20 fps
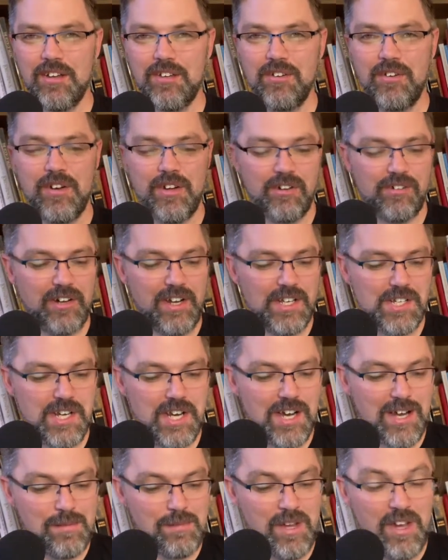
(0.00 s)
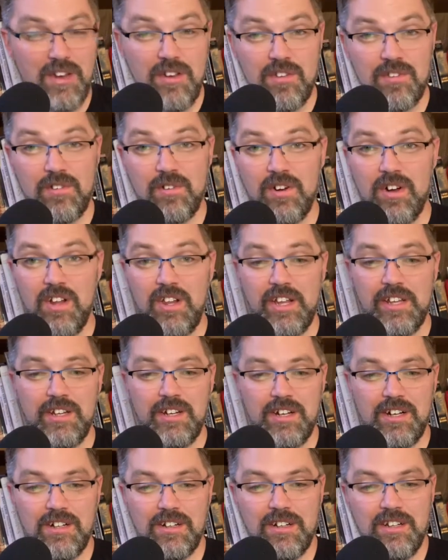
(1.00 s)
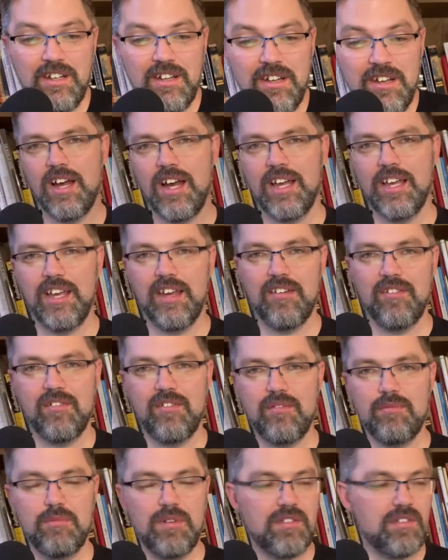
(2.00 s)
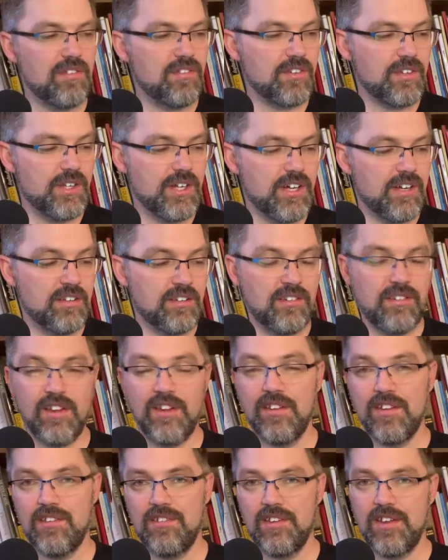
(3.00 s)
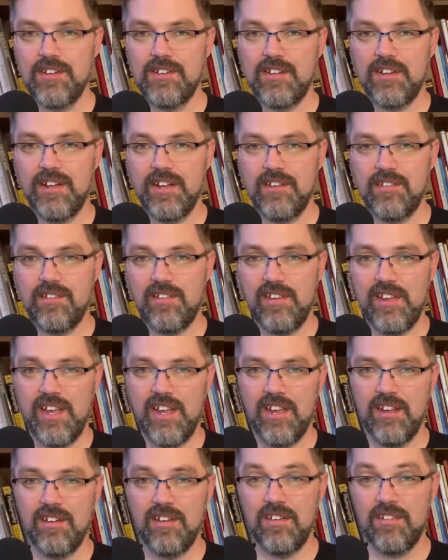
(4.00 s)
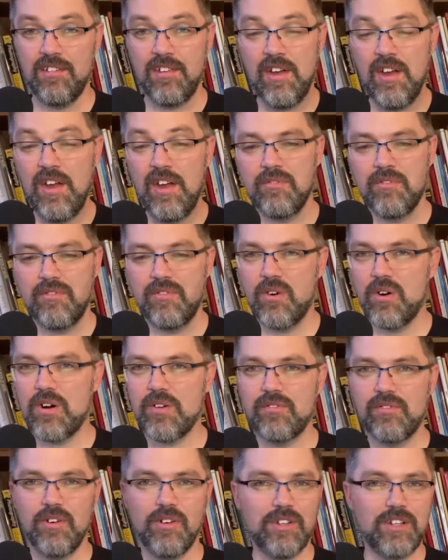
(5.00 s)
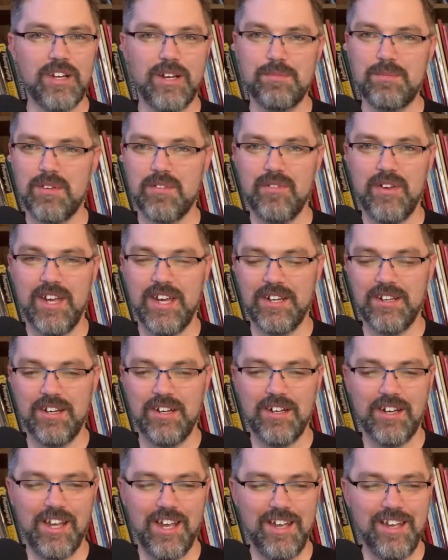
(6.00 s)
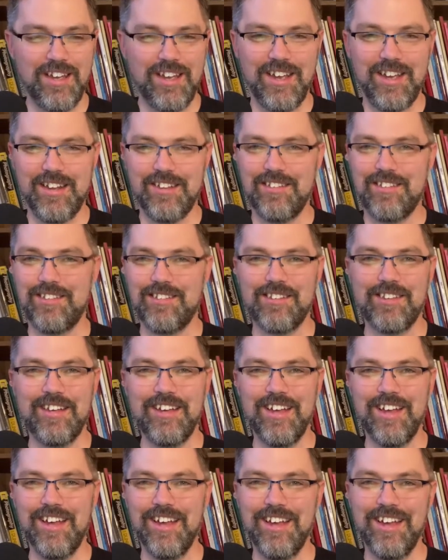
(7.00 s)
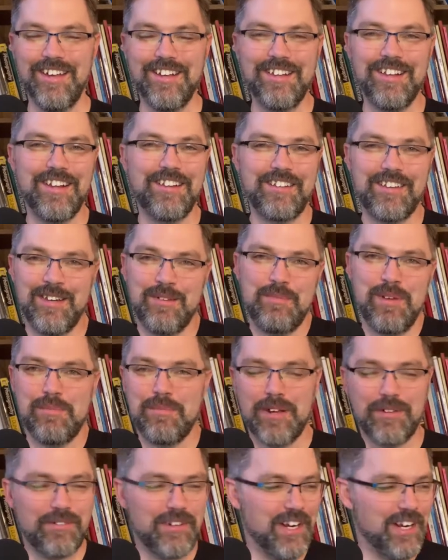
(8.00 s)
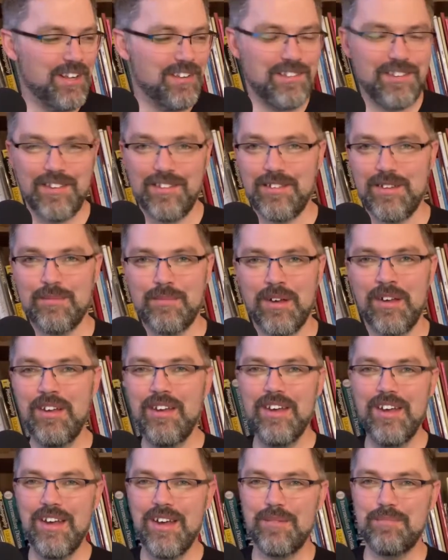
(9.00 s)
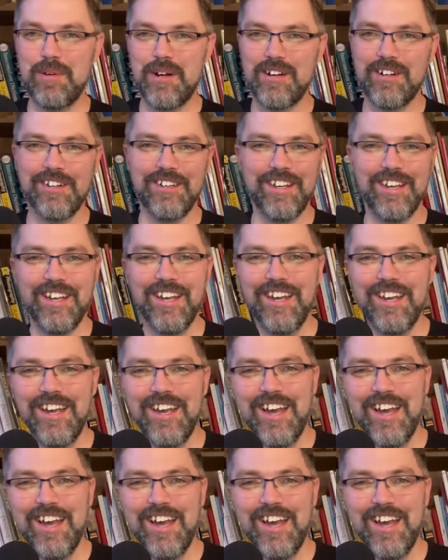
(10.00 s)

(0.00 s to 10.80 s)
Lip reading: doing a great job. So all in all, I give Mrs. Claus and the Santaland Slayings 4 full cups of eggnog. It's that's going to be my rating system, apparently.